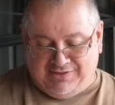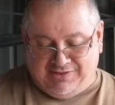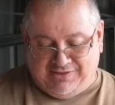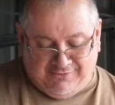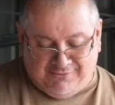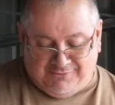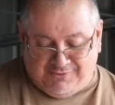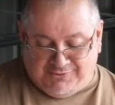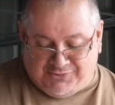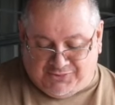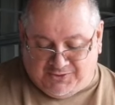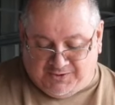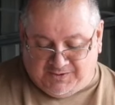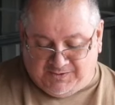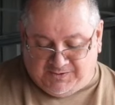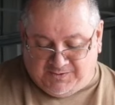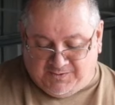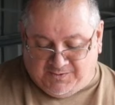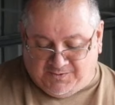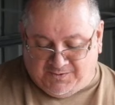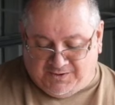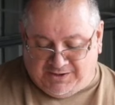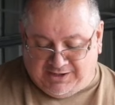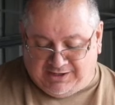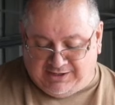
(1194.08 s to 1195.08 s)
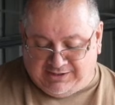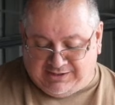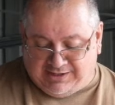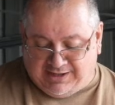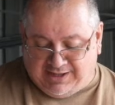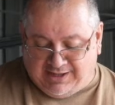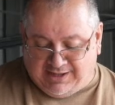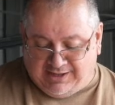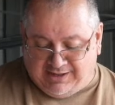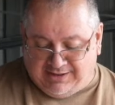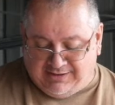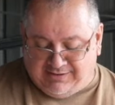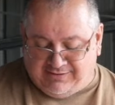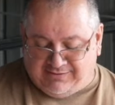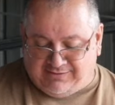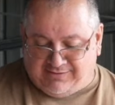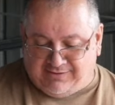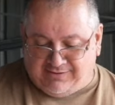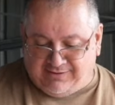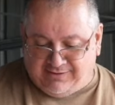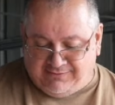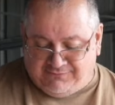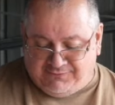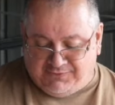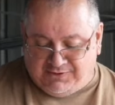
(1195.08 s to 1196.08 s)
Within 90
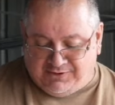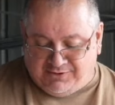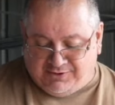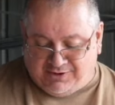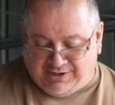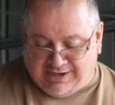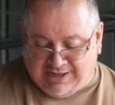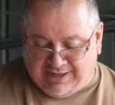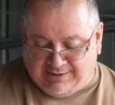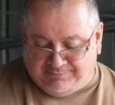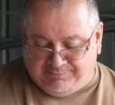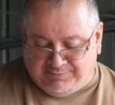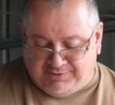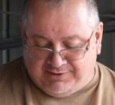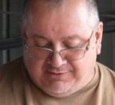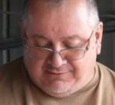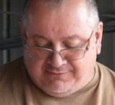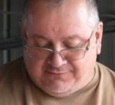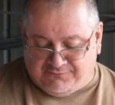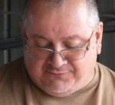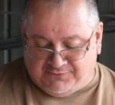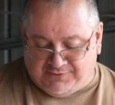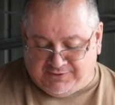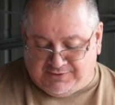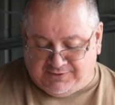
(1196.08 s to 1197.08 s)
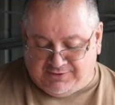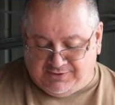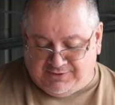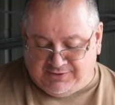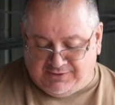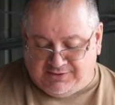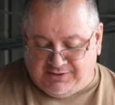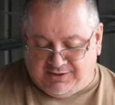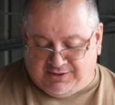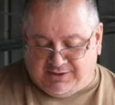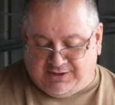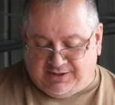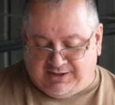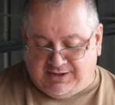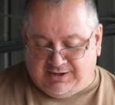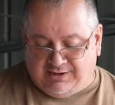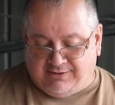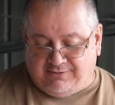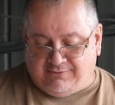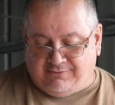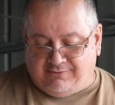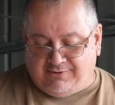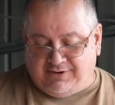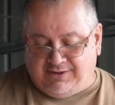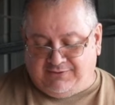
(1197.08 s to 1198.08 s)
days, if you're not happy with it, you can get
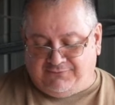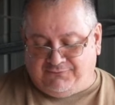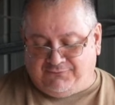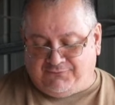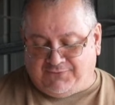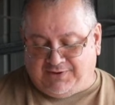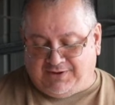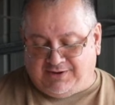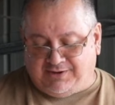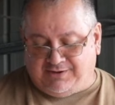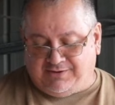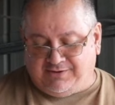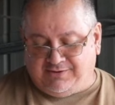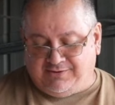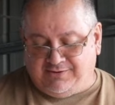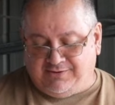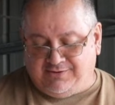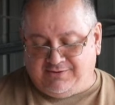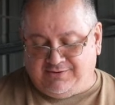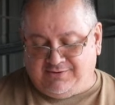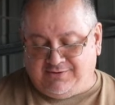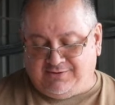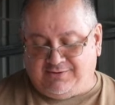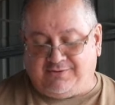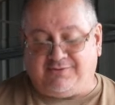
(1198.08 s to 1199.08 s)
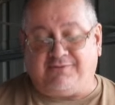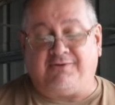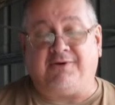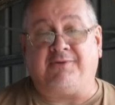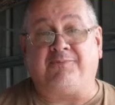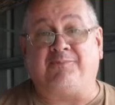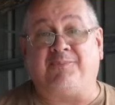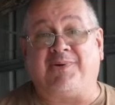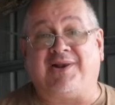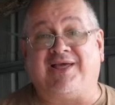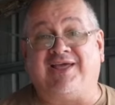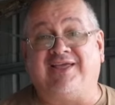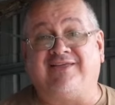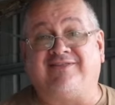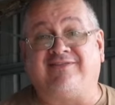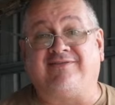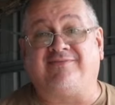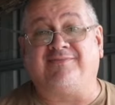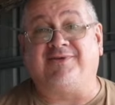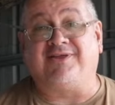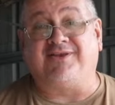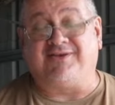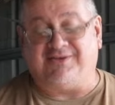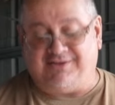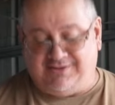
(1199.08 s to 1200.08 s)
a refund or
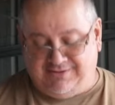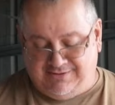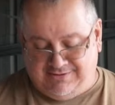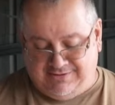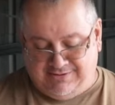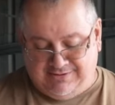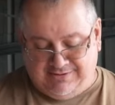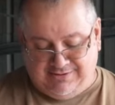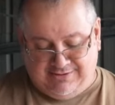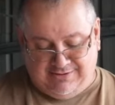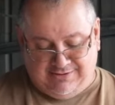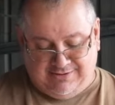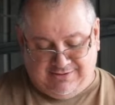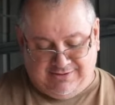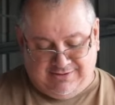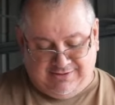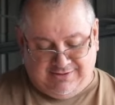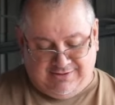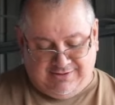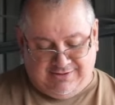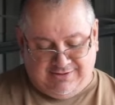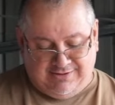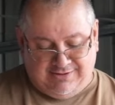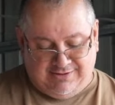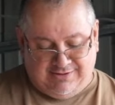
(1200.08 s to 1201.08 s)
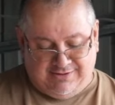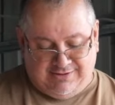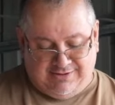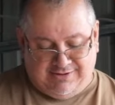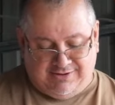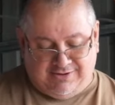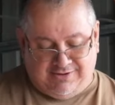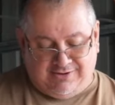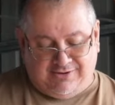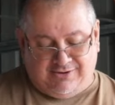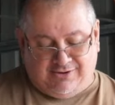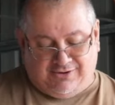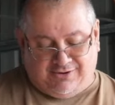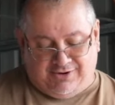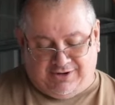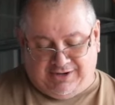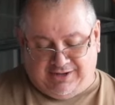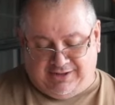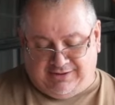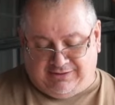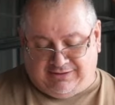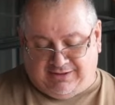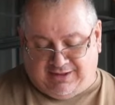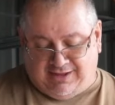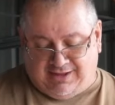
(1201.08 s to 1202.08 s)
replacement.
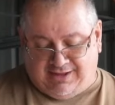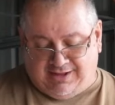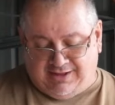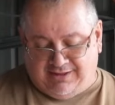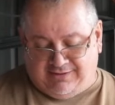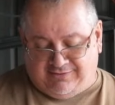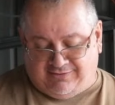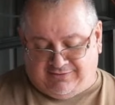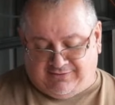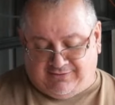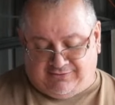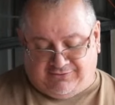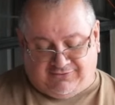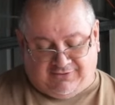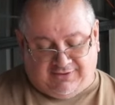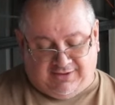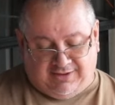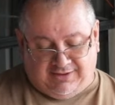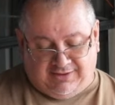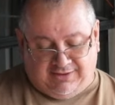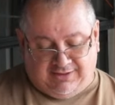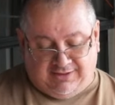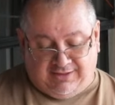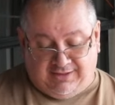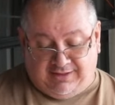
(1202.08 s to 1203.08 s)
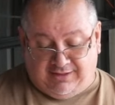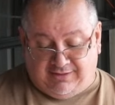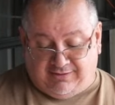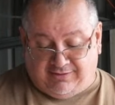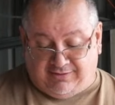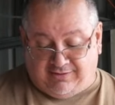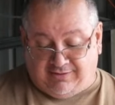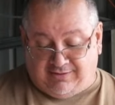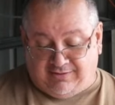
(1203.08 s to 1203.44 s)
90 days to 10 years.